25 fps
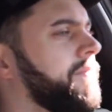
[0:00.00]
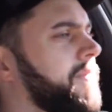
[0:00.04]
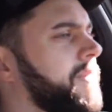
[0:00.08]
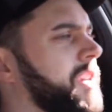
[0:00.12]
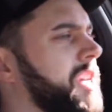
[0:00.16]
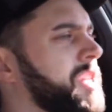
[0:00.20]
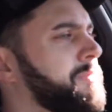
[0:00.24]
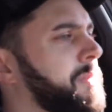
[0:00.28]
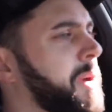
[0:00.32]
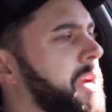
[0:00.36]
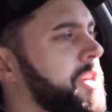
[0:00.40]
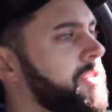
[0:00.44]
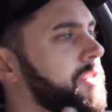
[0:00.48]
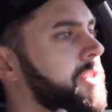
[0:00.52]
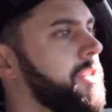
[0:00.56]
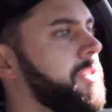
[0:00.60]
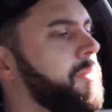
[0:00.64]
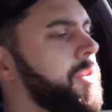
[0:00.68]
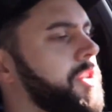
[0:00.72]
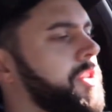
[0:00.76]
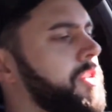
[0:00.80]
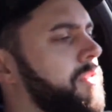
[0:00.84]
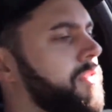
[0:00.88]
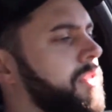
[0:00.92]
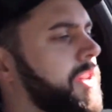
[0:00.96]
Especially
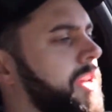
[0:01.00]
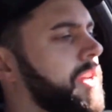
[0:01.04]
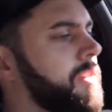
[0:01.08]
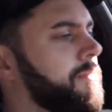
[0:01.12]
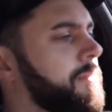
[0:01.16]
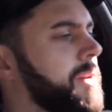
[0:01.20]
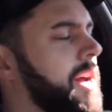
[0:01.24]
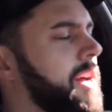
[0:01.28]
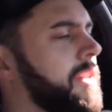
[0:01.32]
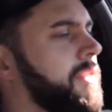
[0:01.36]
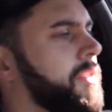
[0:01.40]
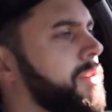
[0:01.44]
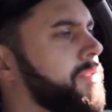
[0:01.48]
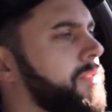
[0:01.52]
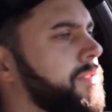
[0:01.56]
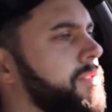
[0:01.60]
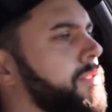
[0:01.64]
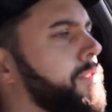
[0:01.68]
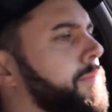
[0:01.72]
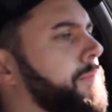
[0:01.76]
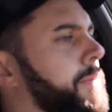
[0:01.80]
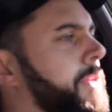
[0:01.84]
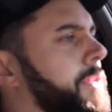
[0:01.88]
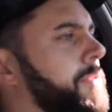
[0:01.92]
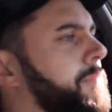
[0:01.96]
when you think about those
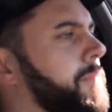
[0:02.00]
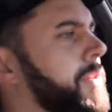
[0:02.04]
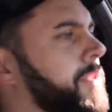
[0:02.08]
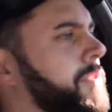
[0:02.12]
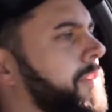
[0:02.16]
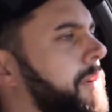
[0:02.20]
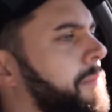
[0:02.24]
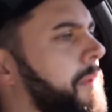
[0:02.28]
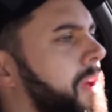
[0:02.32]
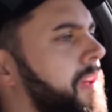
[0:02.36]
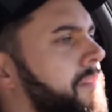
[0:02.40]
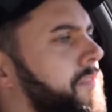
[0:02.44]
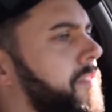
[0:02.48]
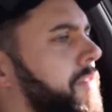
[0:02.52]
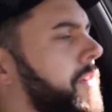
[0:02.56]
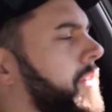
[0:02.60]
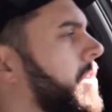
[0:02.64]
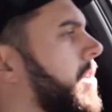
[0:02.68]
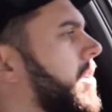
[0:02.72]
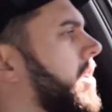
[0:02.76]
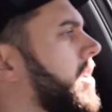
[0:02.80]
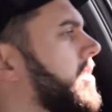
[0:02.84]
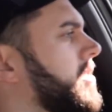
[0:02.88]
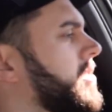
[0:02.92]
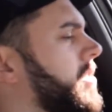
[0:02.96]
new speed springs are meant for an
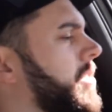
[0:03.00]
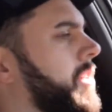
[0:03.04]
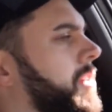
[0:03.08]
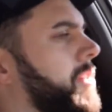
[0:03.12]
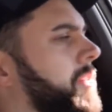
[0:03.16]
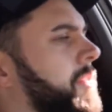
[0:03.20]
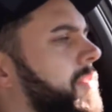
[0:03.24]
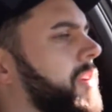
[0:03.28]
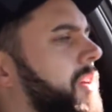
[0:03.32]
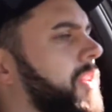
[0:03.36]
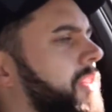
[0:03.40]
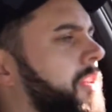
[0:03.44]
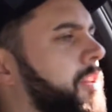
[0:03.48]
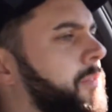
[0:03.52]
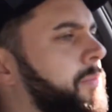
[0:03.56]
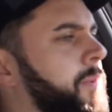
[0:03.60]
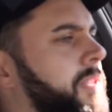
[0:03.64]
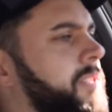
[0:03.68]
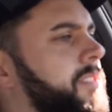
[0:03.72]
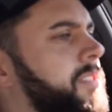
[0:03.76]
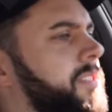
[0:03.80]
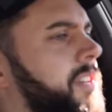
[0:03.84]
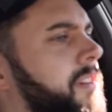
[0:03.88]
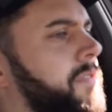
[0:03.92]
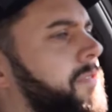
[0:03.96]
R, so they're a little
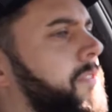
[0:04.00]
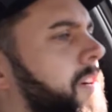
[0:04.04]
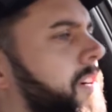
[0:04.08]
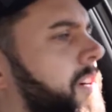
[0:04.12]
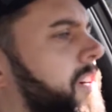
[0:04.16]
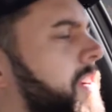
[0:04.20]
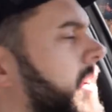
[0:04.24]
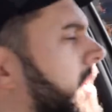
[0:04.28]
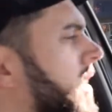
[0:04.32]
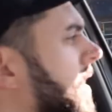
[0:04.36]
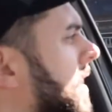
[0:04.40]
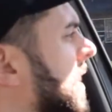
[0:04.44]
bit stiffer.